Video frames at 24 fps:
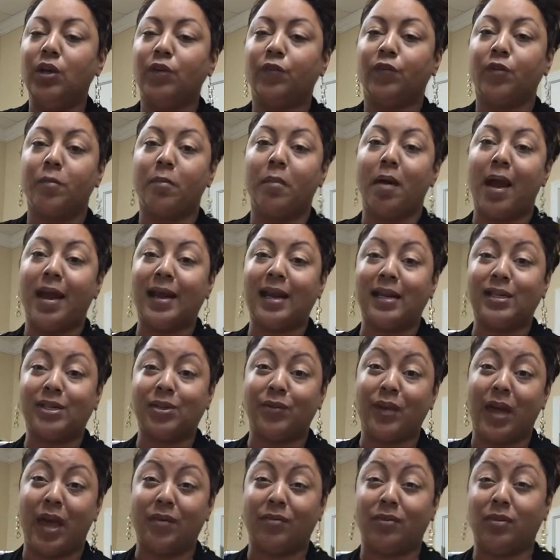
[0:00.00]
For mine, I
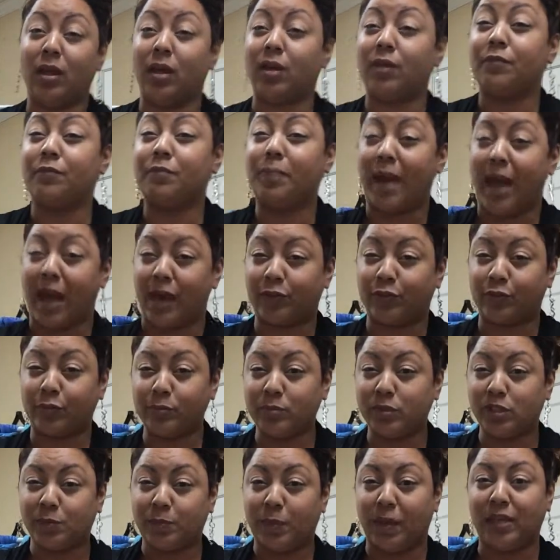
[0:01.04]
don't have a lot of
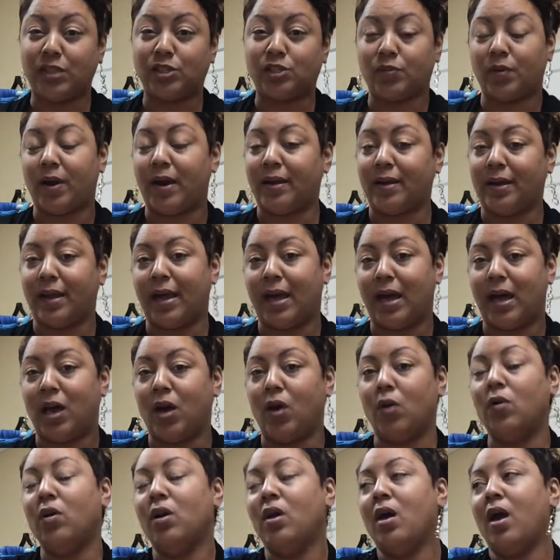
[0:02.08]
bathroom space right
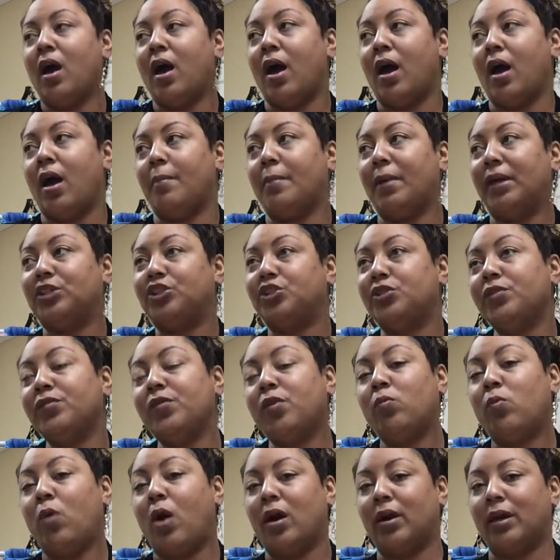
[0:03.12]
now. I do have a
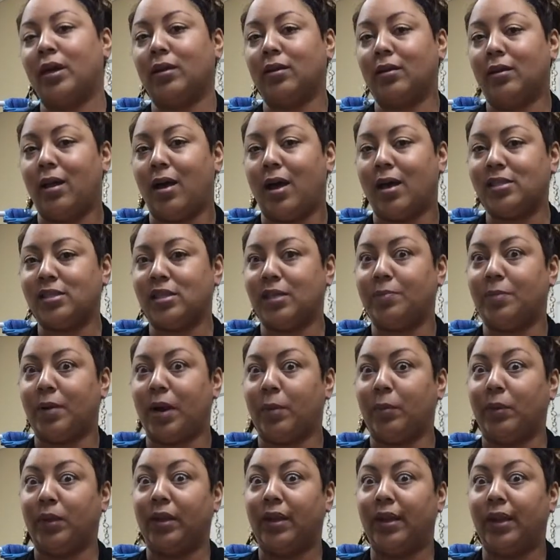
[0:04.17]
walk-in closet, but
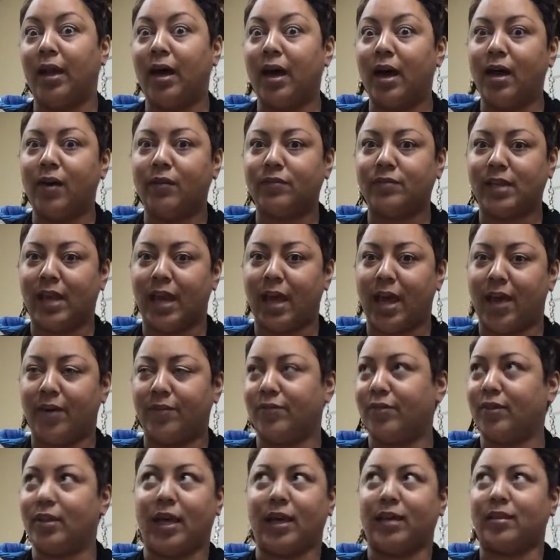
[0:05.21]
I would love to
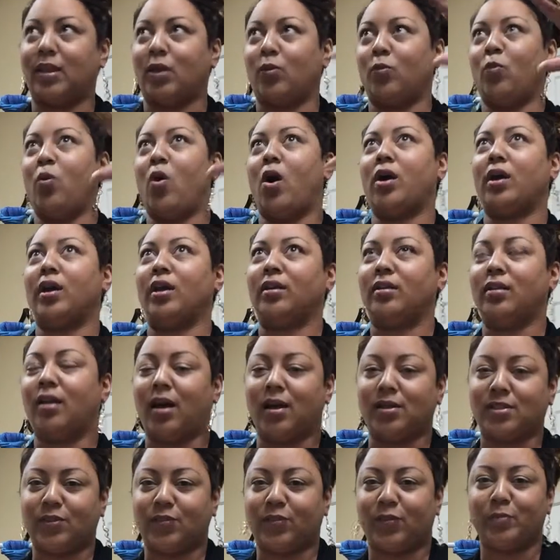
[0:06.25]
have like that walk-in
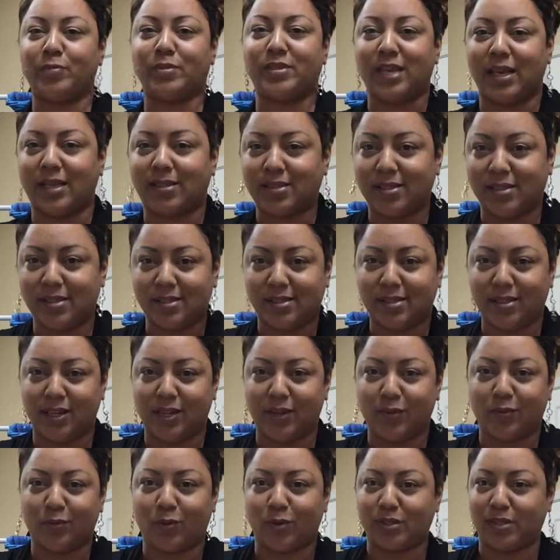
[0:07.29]
closet from Sex and the City.
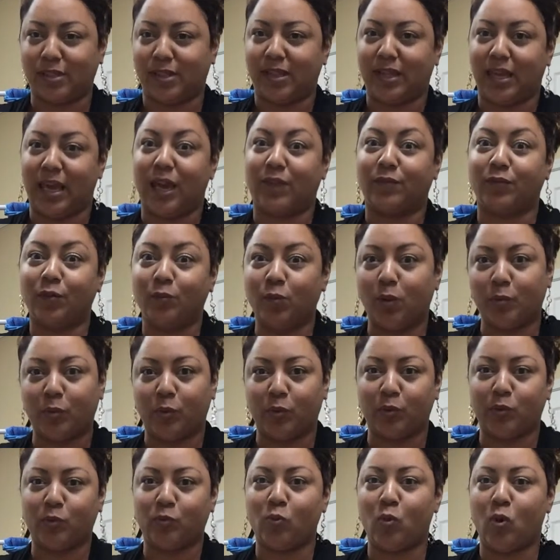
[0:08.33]
Of course, I think every woman
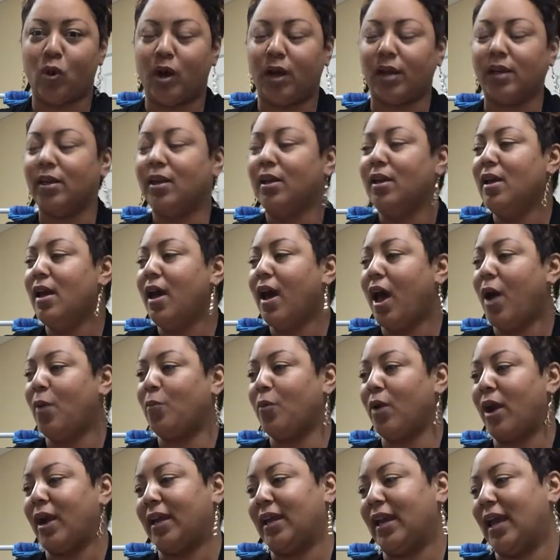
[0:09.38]
would want,
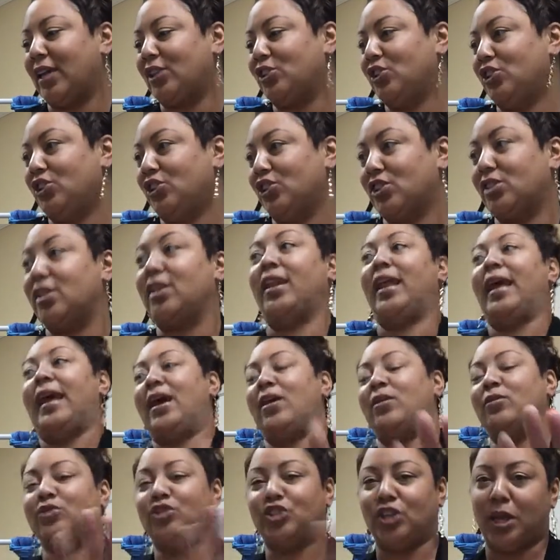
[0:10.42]
where I could actually just
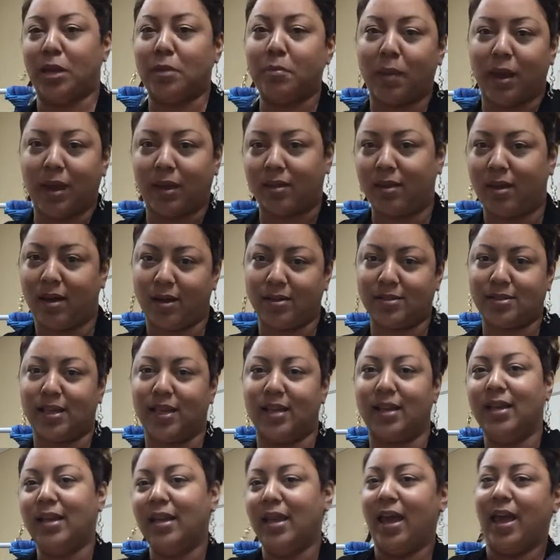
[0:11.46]
lounge in my
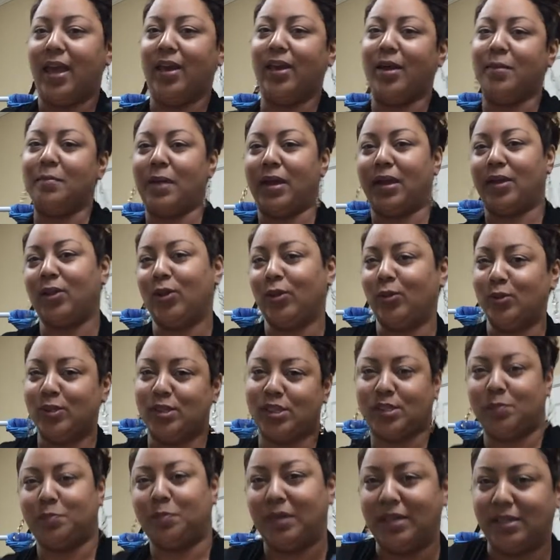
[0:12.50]
closet and let my
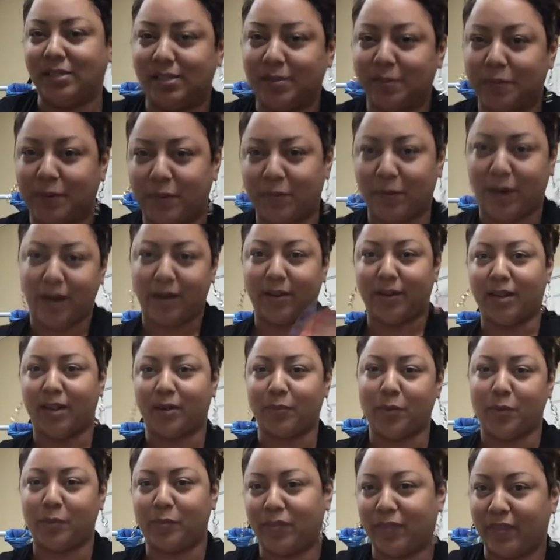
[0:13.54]
clothes speak to me, right? A lot of
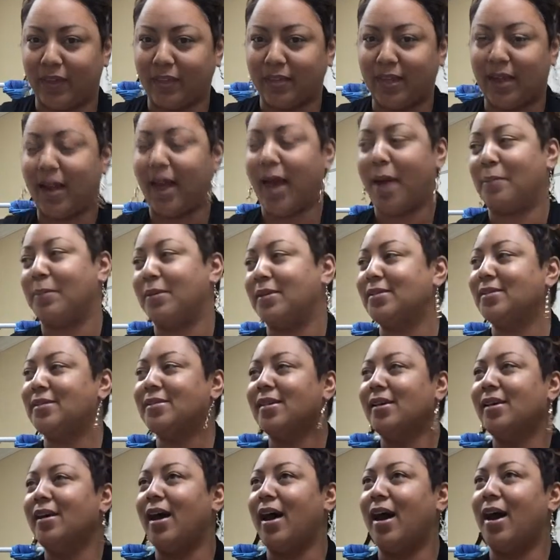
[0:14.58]
women think that happens.
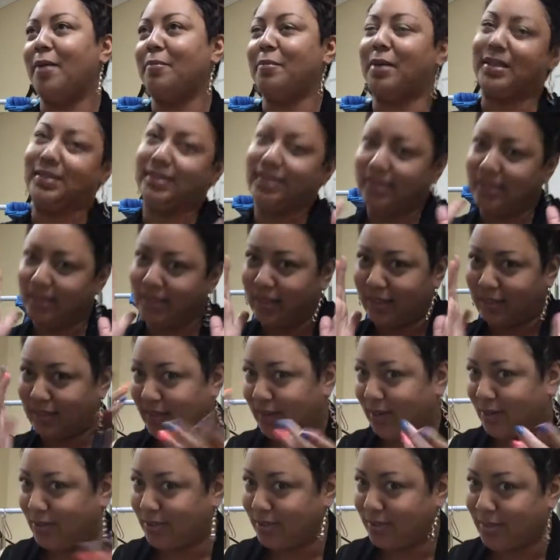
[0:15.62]
I tend to think
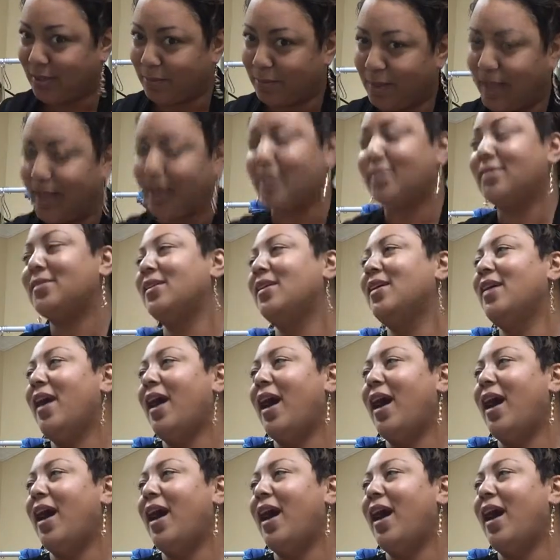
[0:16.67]
that on some days.